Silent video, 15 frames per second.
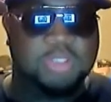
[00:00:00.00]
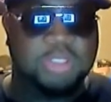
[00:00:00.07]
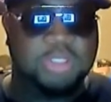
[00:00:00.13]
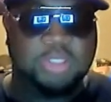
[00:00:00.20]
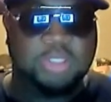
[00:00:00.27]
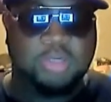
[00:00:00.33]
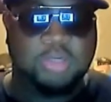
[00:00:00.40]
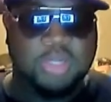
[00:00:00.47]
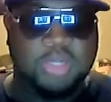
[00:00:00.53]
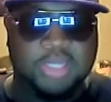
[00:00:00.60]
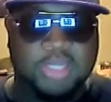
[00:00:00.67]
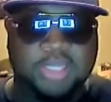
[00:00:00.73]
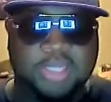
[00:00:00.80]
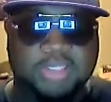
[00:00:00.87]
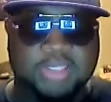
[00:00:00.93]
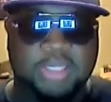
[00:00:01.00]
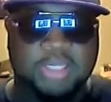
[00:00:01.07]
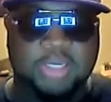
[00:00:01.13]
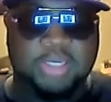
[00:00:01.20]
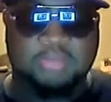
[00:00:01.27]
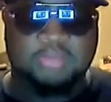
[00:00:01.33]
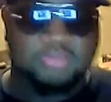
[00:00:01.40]
it. You know, I think it's,
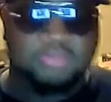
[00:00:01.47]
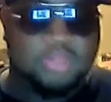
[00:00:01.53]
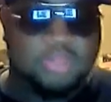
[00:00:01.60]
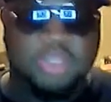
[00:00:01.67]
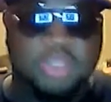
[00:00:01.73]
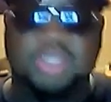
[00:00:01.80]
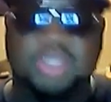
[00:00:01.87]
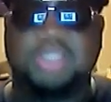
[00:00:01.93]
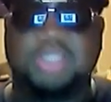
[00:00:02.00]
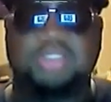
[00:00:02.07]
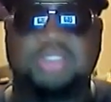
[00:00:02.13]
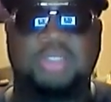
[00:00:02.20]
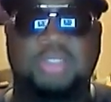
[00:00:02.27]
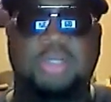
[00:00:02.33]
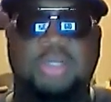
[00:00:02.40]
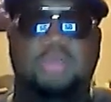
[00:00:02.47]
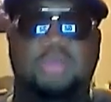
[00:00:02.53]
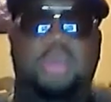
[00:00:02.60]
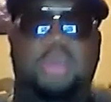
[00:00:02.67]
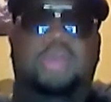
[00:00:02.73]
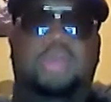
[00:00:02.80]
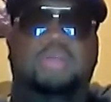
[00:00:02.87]
uh, I think it's an, an
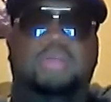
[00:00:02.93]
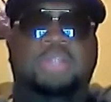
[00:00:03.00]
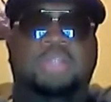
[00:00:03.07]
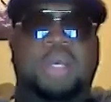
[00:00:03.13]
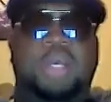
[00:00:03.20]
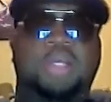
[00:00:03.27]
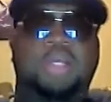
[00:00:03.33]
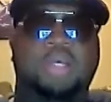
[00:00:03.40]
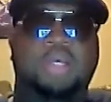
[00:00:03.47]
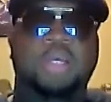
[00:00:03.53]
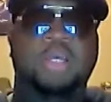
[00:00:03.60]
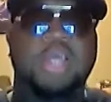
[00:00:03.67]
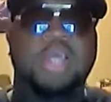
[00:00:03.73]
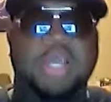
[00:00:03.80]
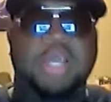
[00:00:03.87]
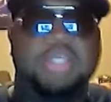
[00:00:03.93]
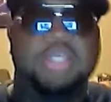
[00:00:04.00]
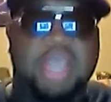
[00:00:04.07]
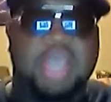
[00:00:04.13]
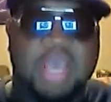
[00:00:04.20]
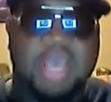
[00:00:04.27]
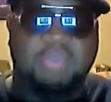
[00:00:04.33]
okay art style. Uh, it doesn't
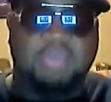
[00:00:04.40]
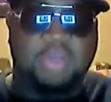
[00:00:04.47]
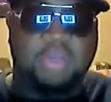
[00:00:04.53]
have the